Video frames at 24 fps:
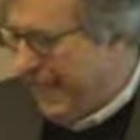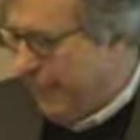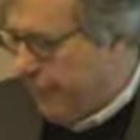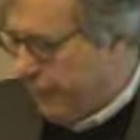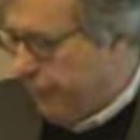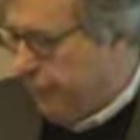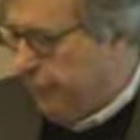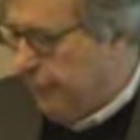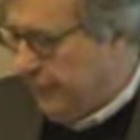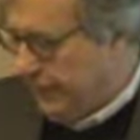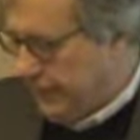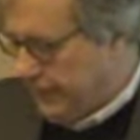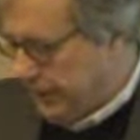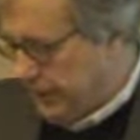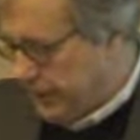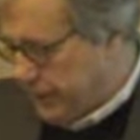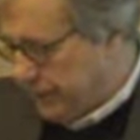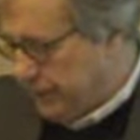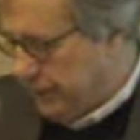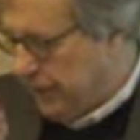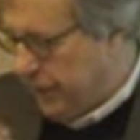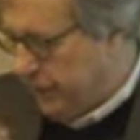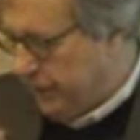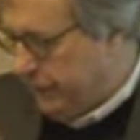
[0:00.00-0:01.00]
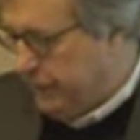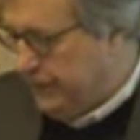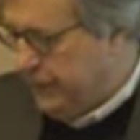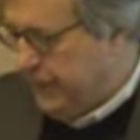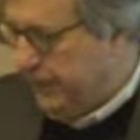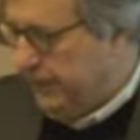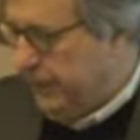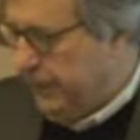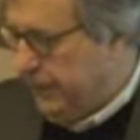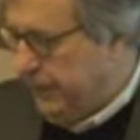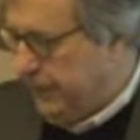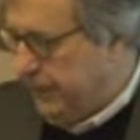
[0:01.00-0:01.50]
entrance on
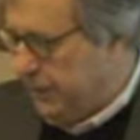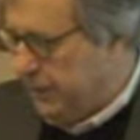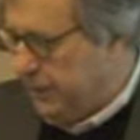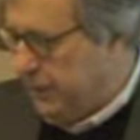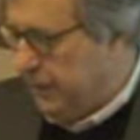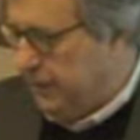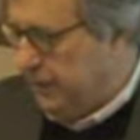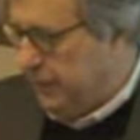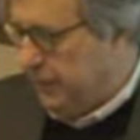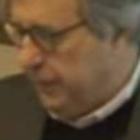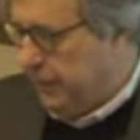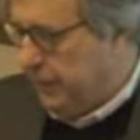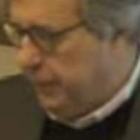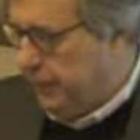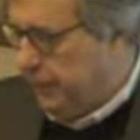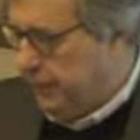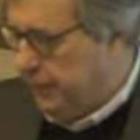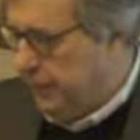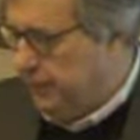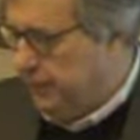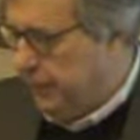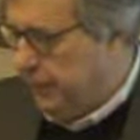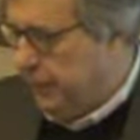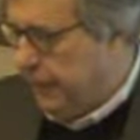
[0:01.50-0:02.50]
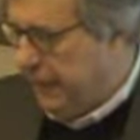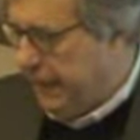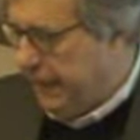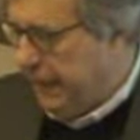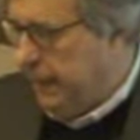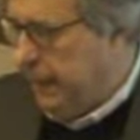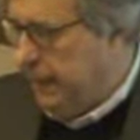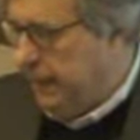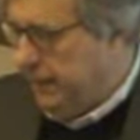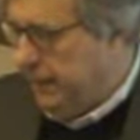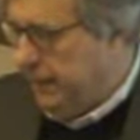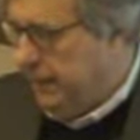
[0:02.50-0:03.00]
17th Street towards the
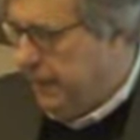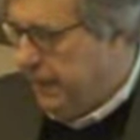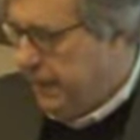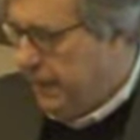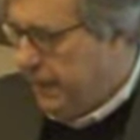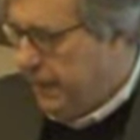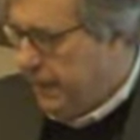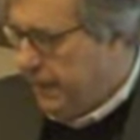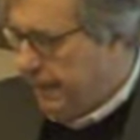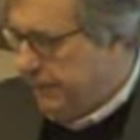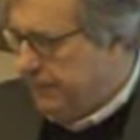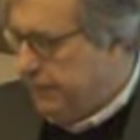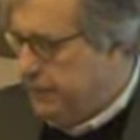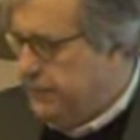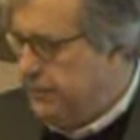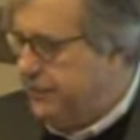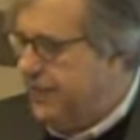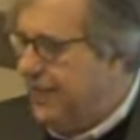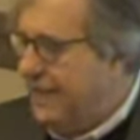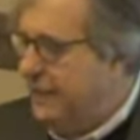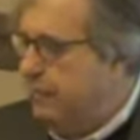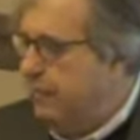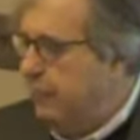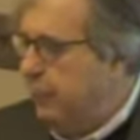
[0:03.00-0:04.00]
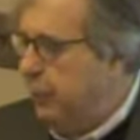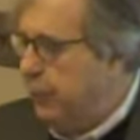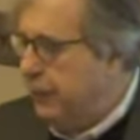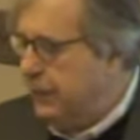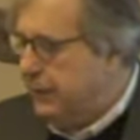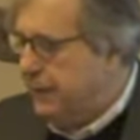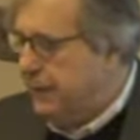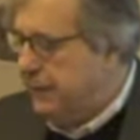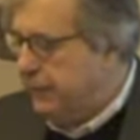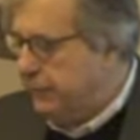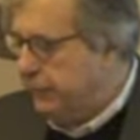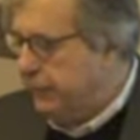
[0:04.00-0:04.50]
Lincoln. It was very
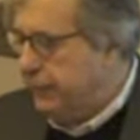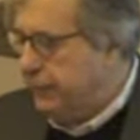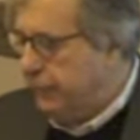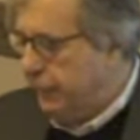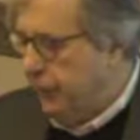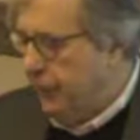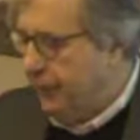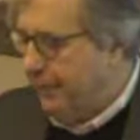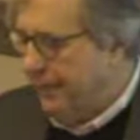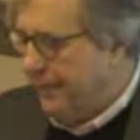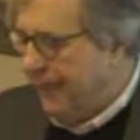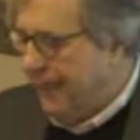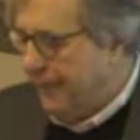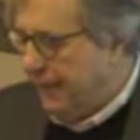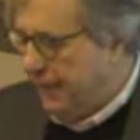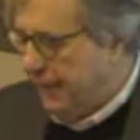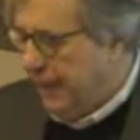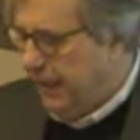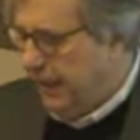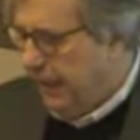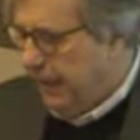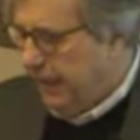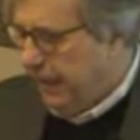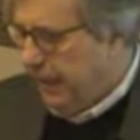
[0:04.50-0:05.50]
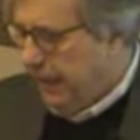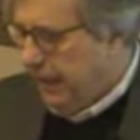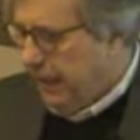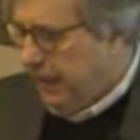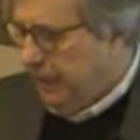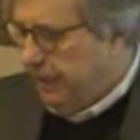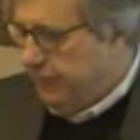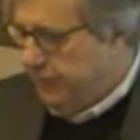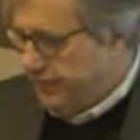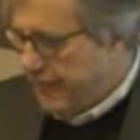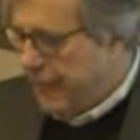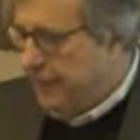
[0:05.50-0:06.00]
important for me. It
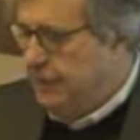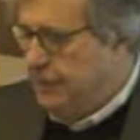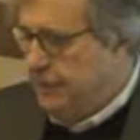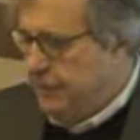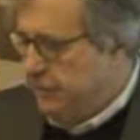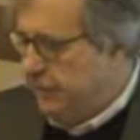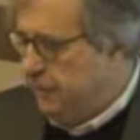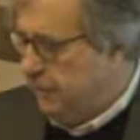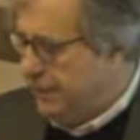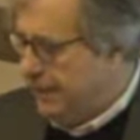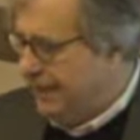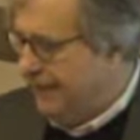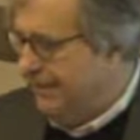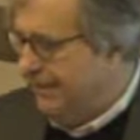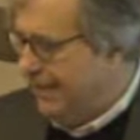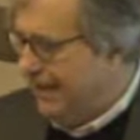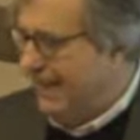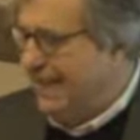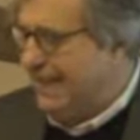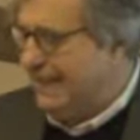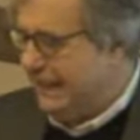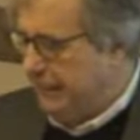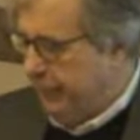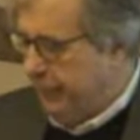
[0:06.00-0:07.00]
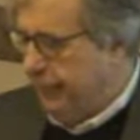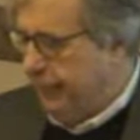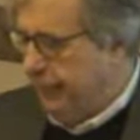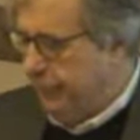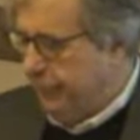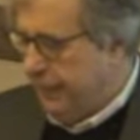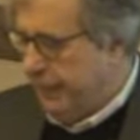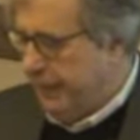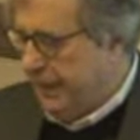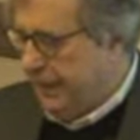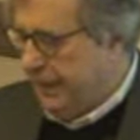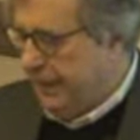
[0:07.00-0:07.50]
was absolutely vital for
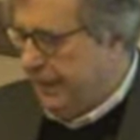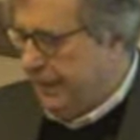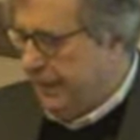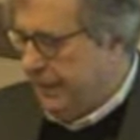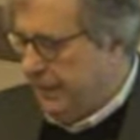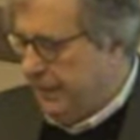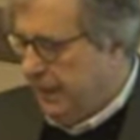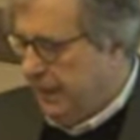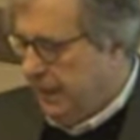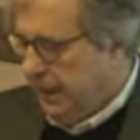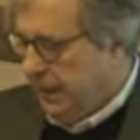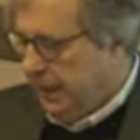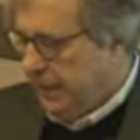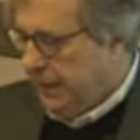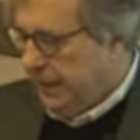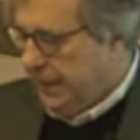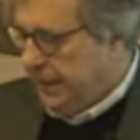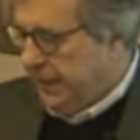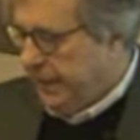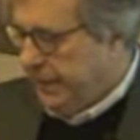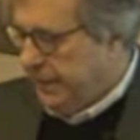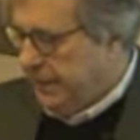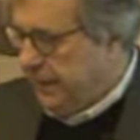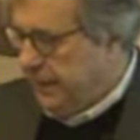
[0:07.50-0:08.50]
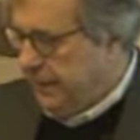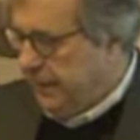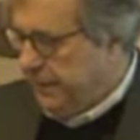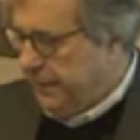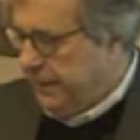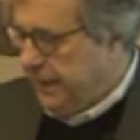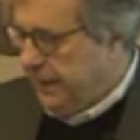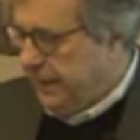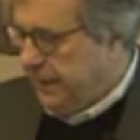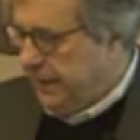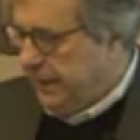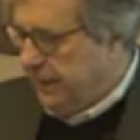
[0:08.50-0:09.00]
me that
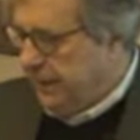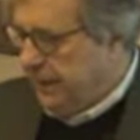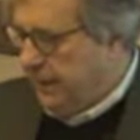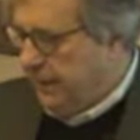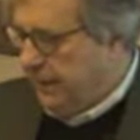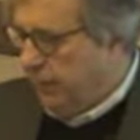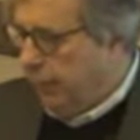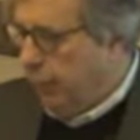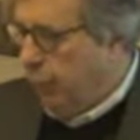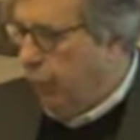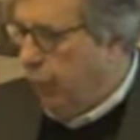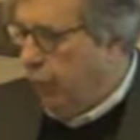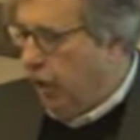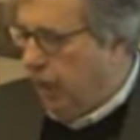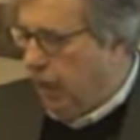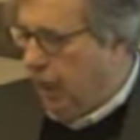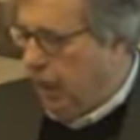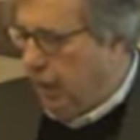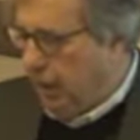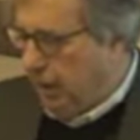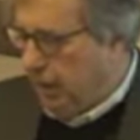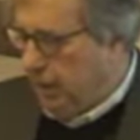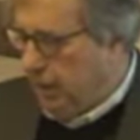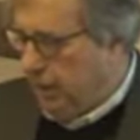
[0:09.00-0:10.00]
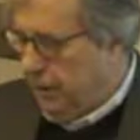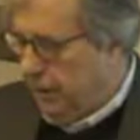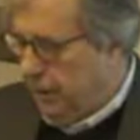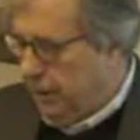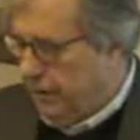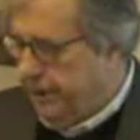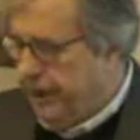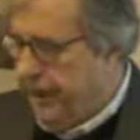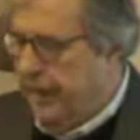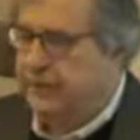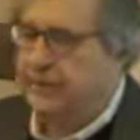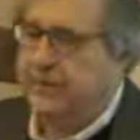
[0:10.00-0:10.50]
the wall
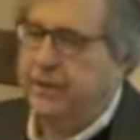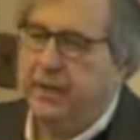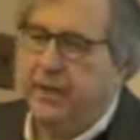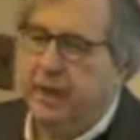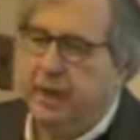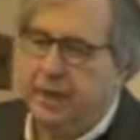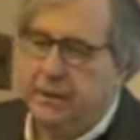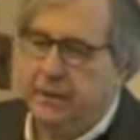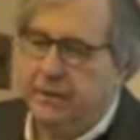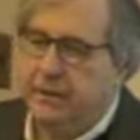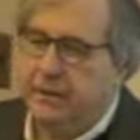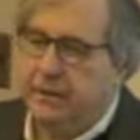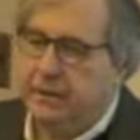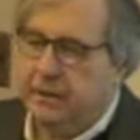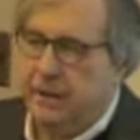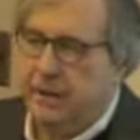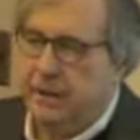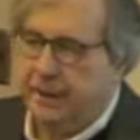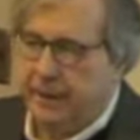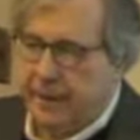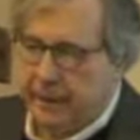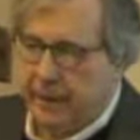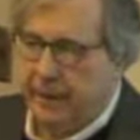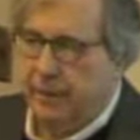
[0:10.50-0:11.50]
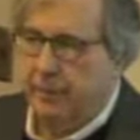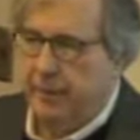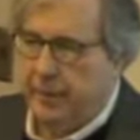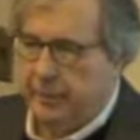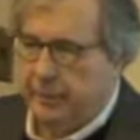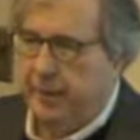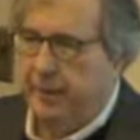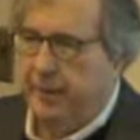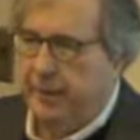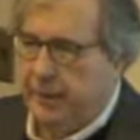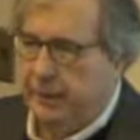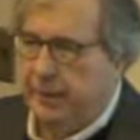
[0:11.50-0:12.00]
not cut the Lincoln
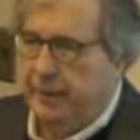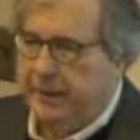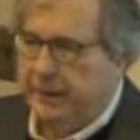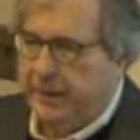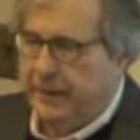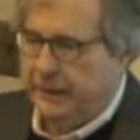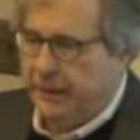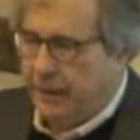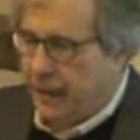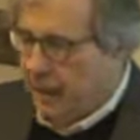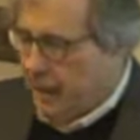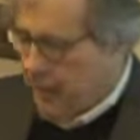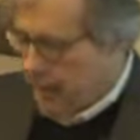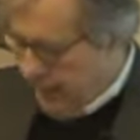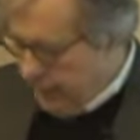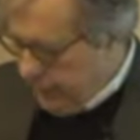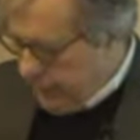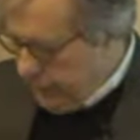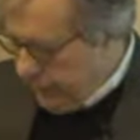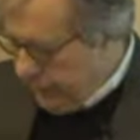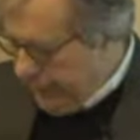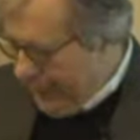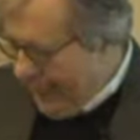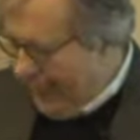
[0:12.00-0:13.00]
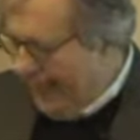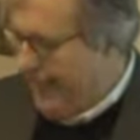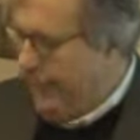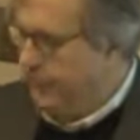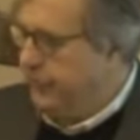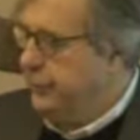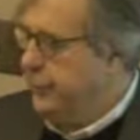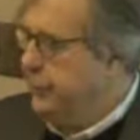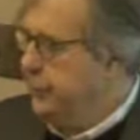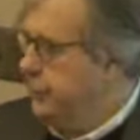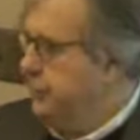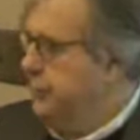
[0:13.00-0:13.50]
Memorial. That you
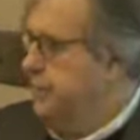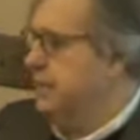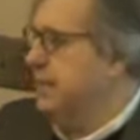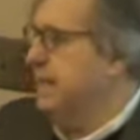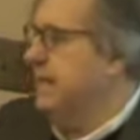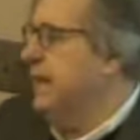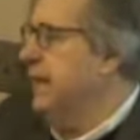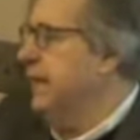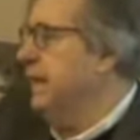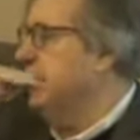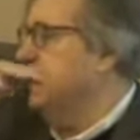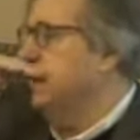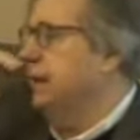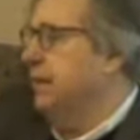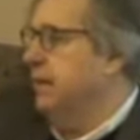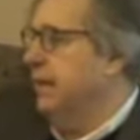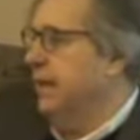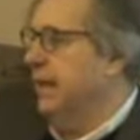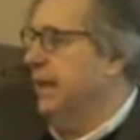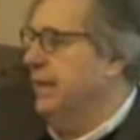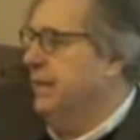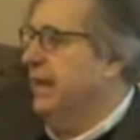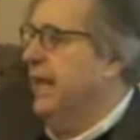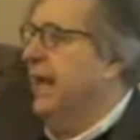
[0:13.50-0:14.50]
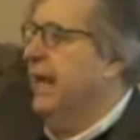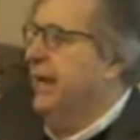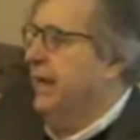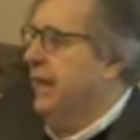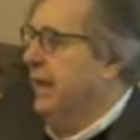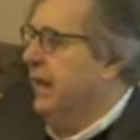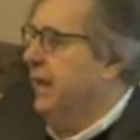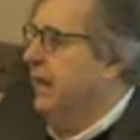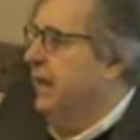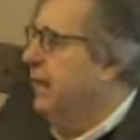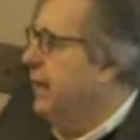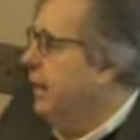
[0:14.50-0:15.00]
had to see the
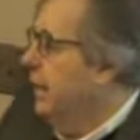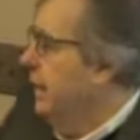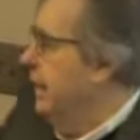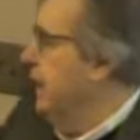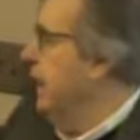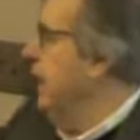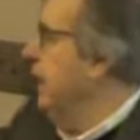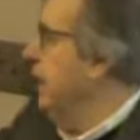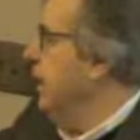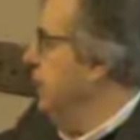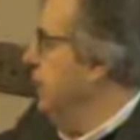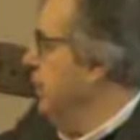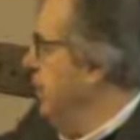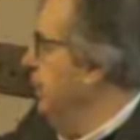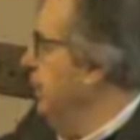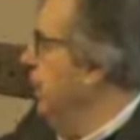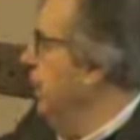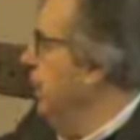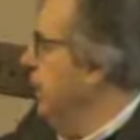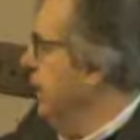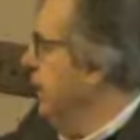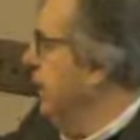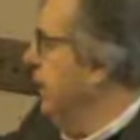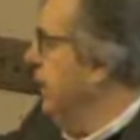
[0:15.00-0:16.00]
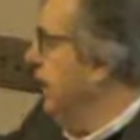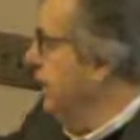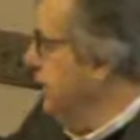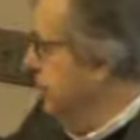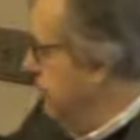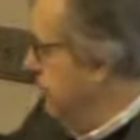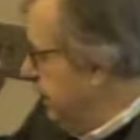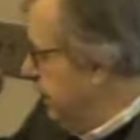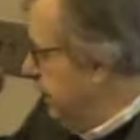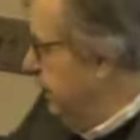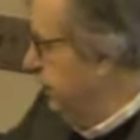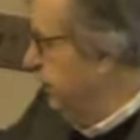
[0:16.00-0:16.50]
entire Lincoln Memorial
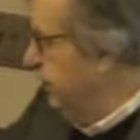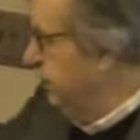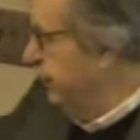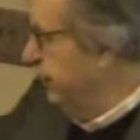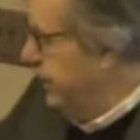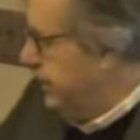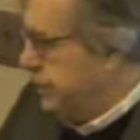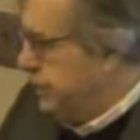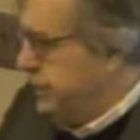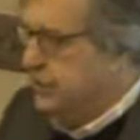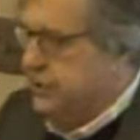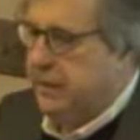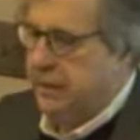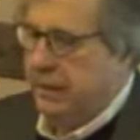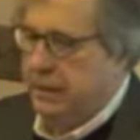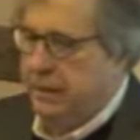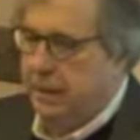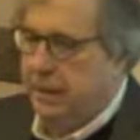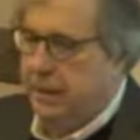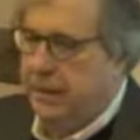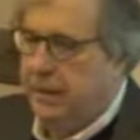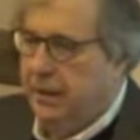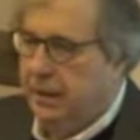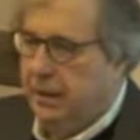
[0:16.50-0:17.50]
until you reached the